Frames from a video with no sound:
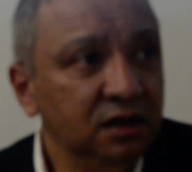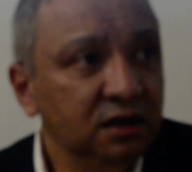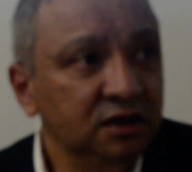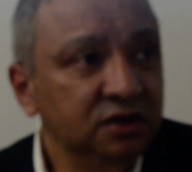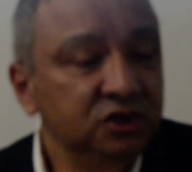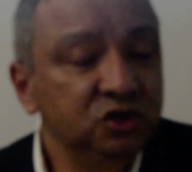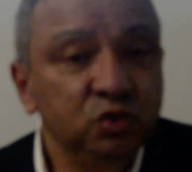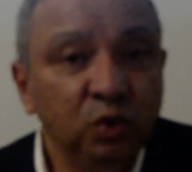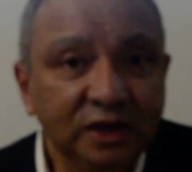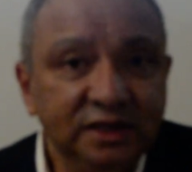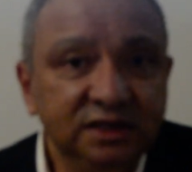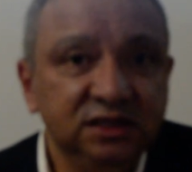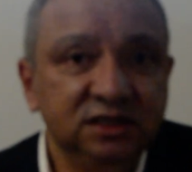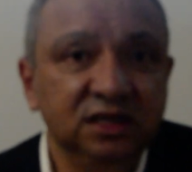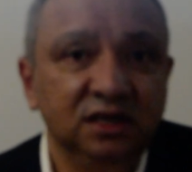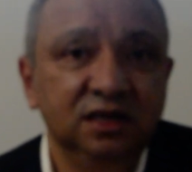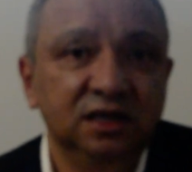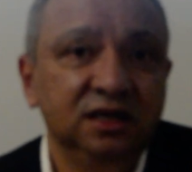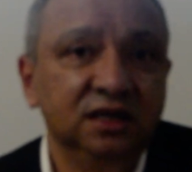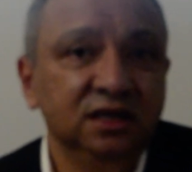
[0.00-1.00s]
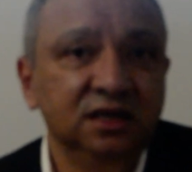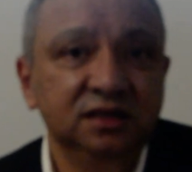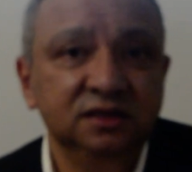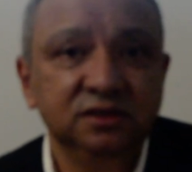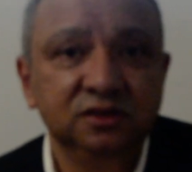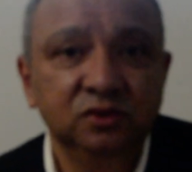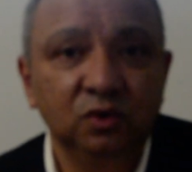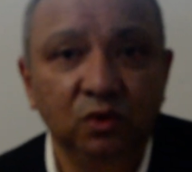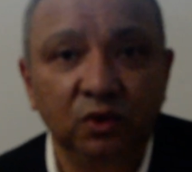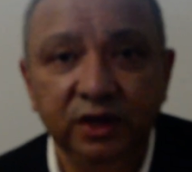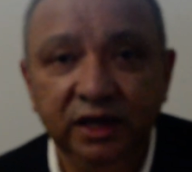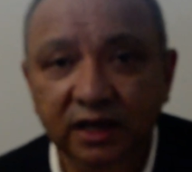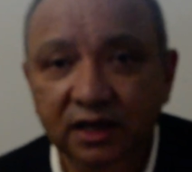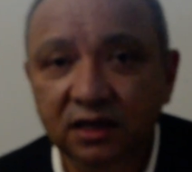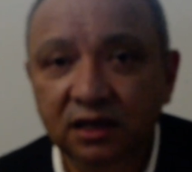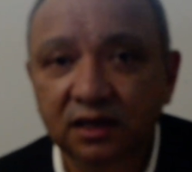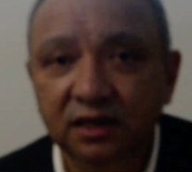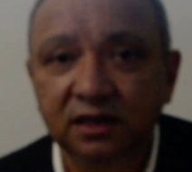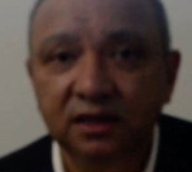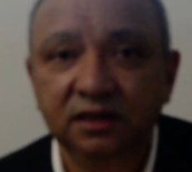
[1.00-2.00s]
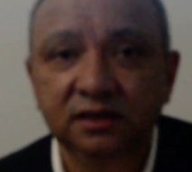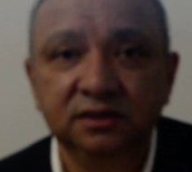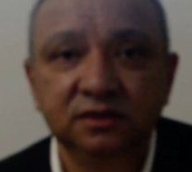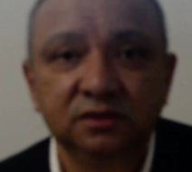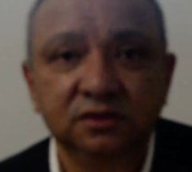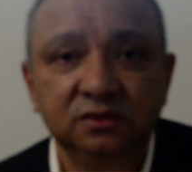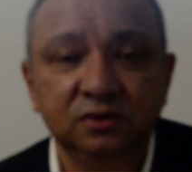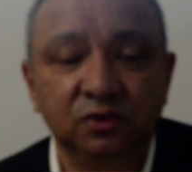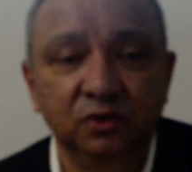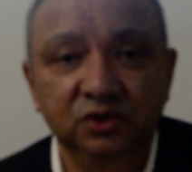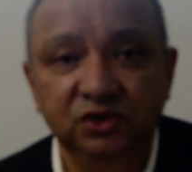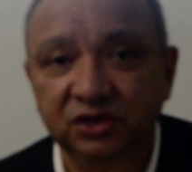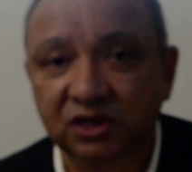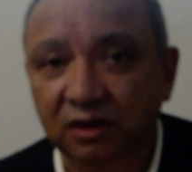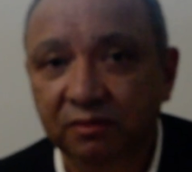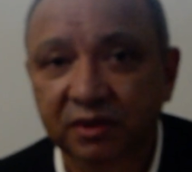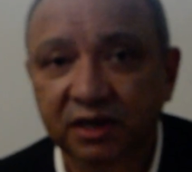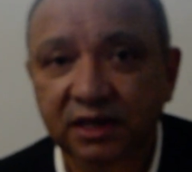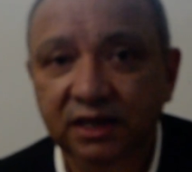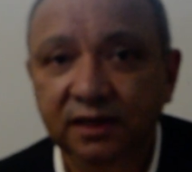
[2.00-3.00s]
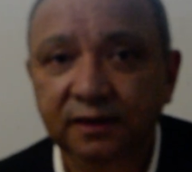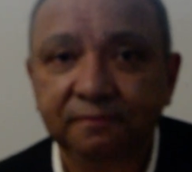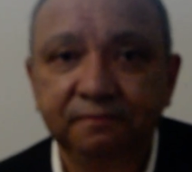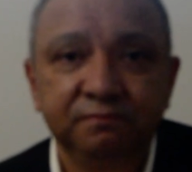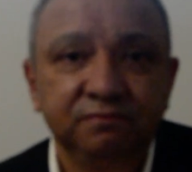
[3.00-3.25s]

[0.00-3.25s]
Switzerland or England or Germany.